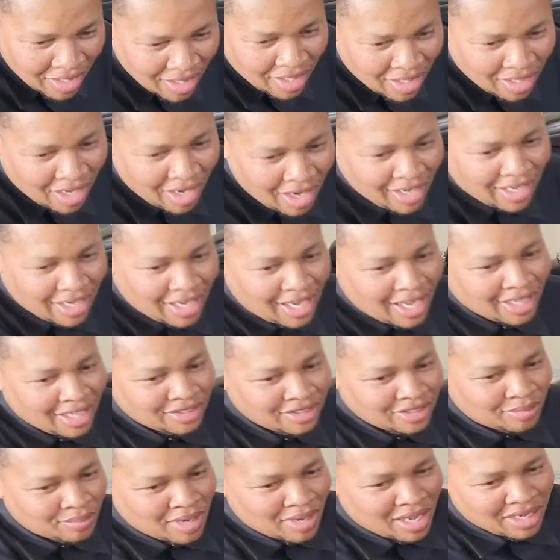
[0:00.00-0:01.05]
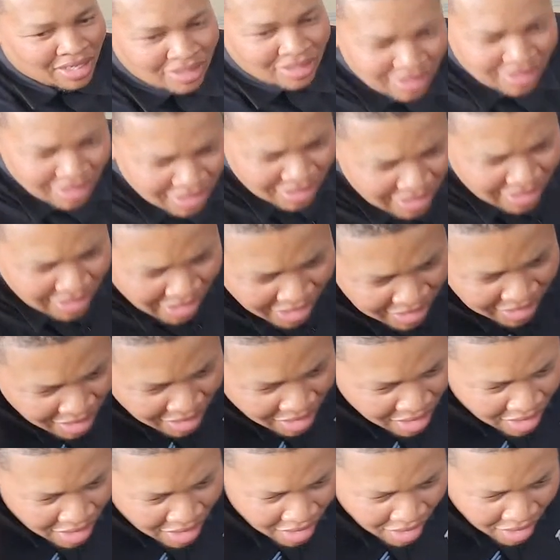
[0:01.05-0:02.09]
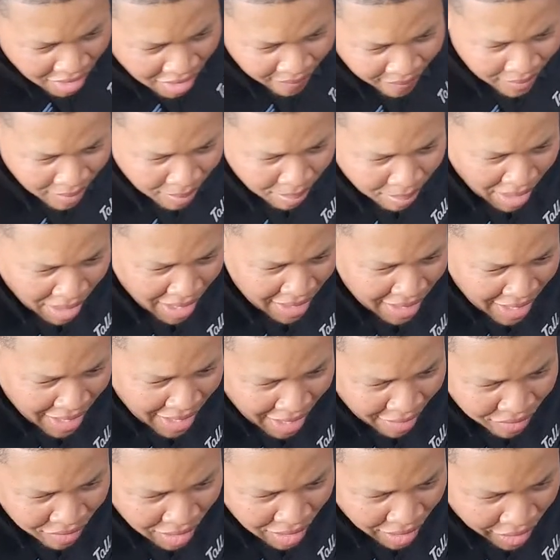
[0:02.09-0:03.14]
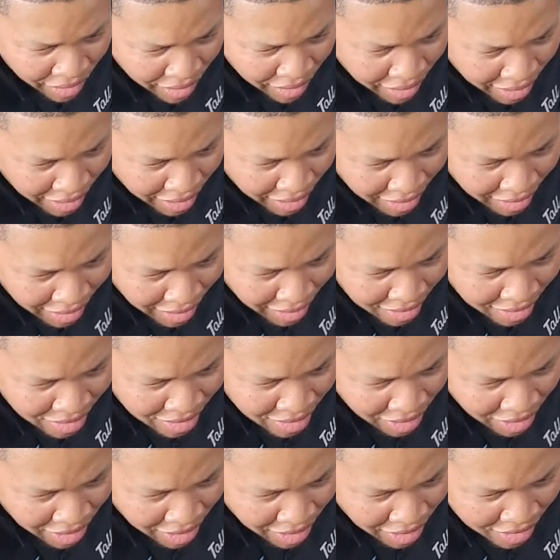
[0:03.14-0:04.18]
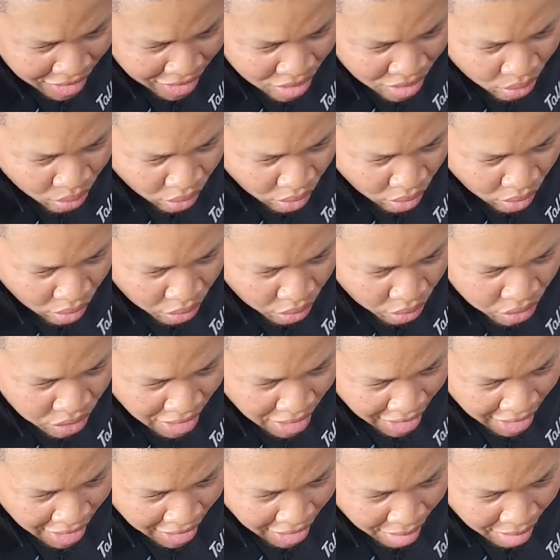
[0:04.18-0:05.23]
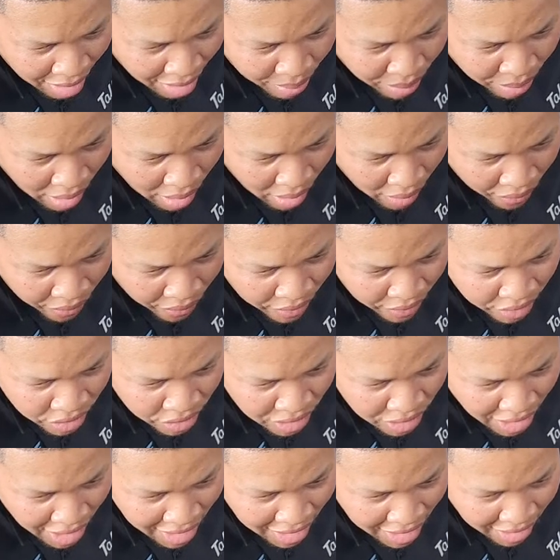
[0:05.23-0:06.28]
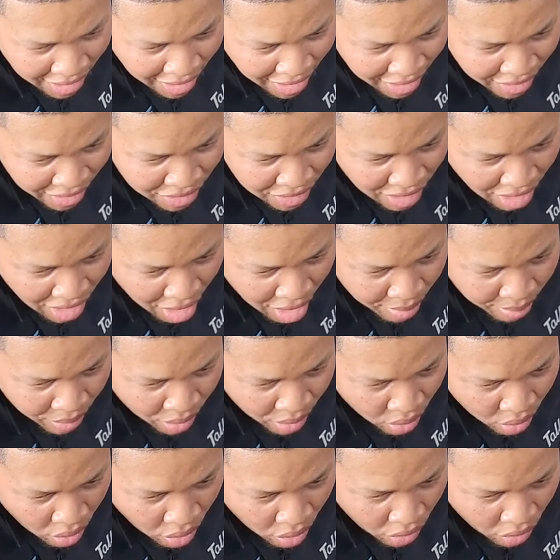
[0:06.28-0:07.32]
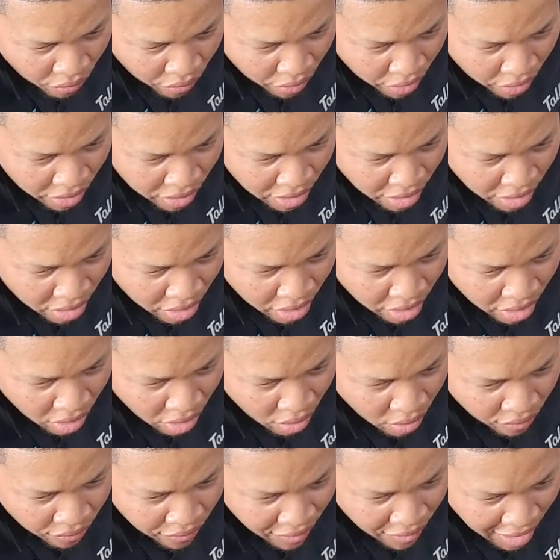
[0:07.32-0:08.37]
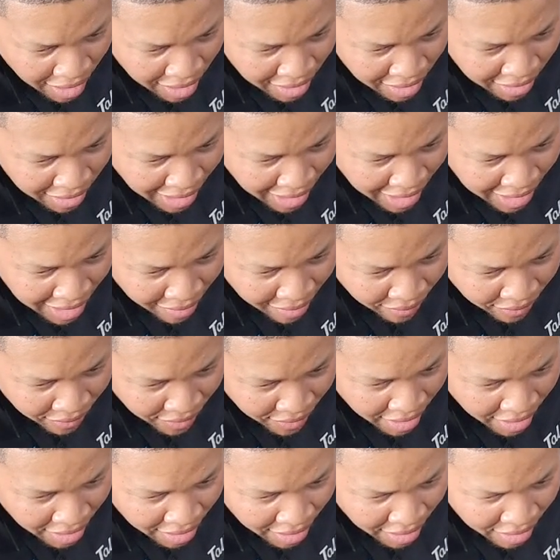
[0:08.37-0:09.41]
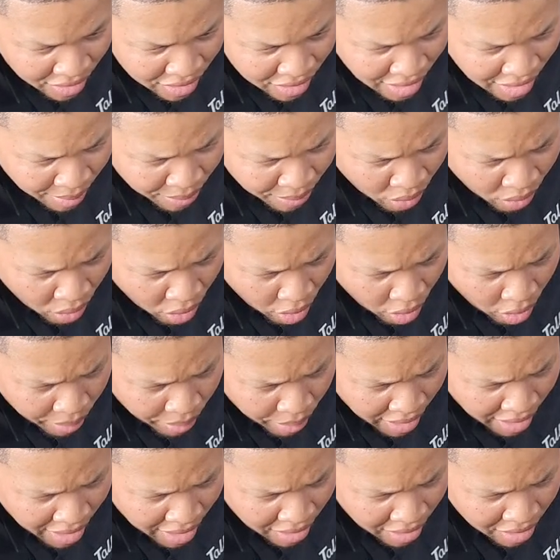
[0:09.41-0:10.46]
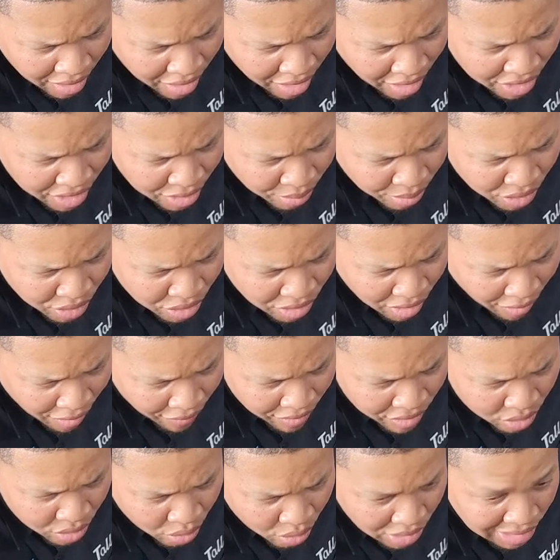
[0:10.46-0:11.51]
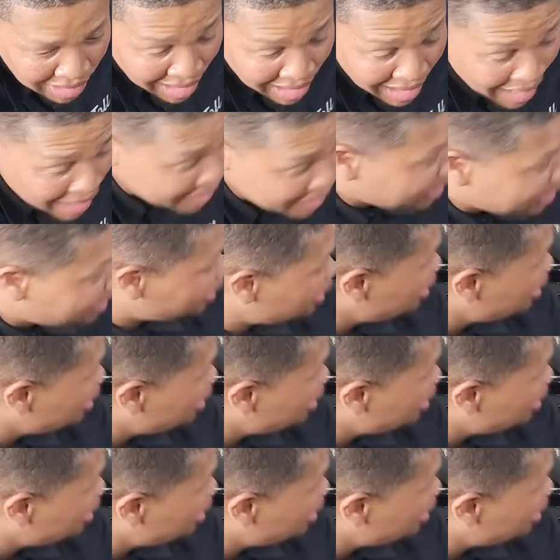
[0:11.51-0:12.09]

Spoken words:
All right, I got somebody says might have to look into Let's Roll Jack. I bought the J&S combo over a year ago and finally got everything except the oil pan. Customer service was lacking.